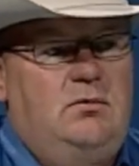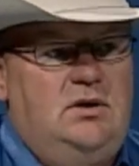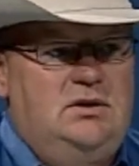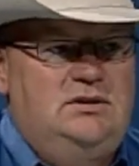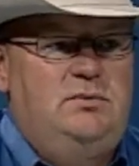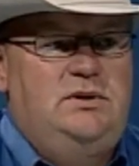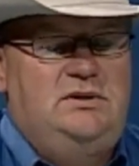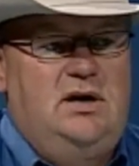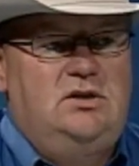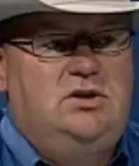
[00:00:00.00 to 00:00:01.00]
I mean, the
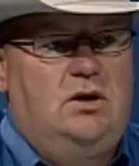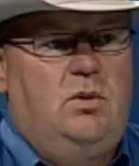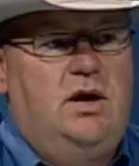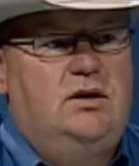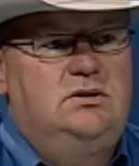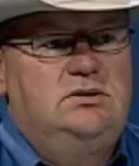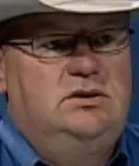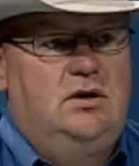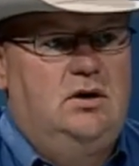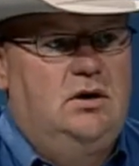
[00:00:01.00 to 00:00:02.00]
CPCA chuck wagons
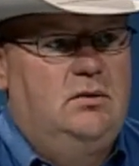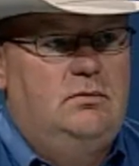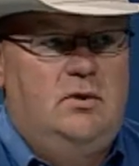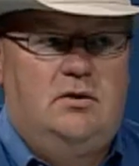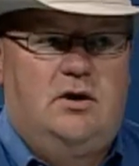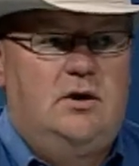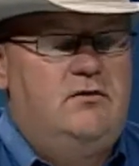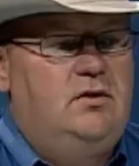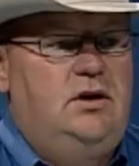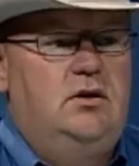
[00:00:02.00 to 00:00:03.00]
are there
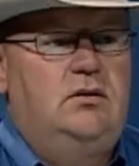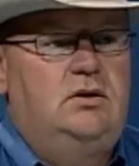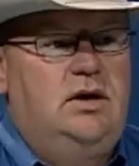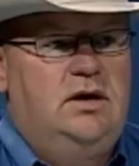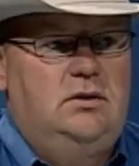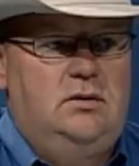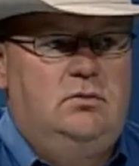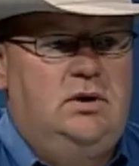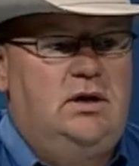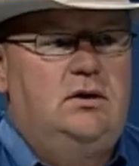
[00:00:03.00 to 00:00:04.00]
every year, and
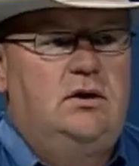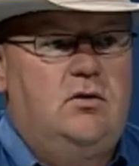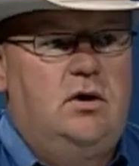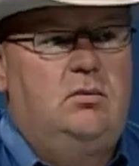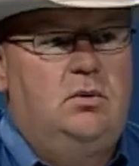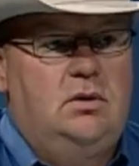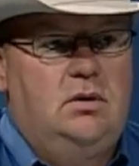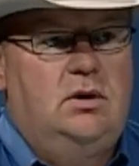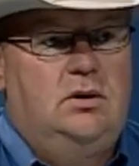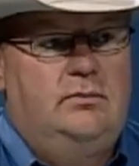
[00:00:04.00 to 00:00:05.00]
we get an
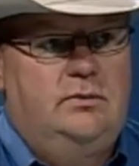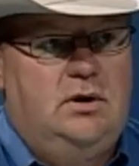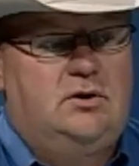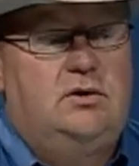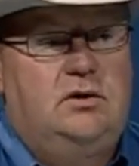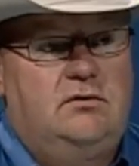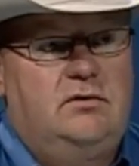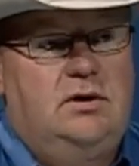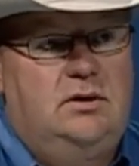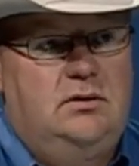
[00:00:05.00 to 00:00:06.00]
incredible turnout.
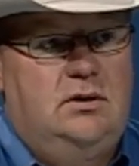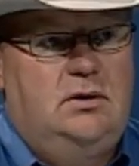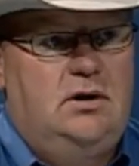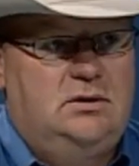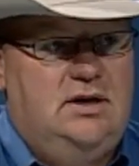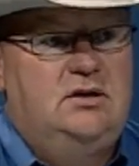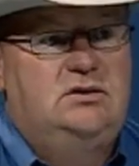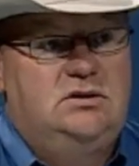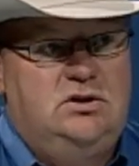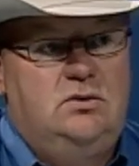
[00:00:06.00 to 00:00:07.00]
Our
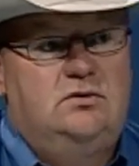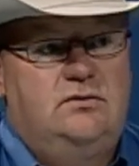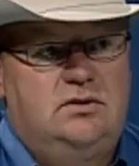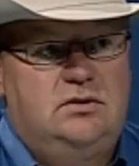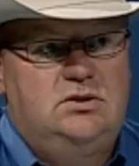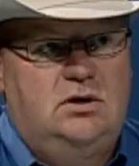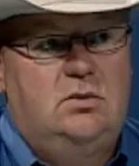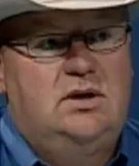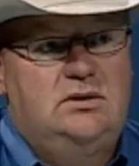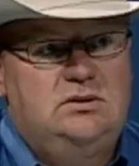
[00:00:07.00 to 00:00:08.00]
attendance is huge for the chuck
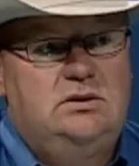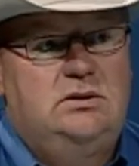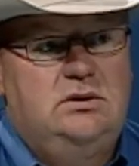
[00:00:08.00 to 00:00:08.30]
wagons.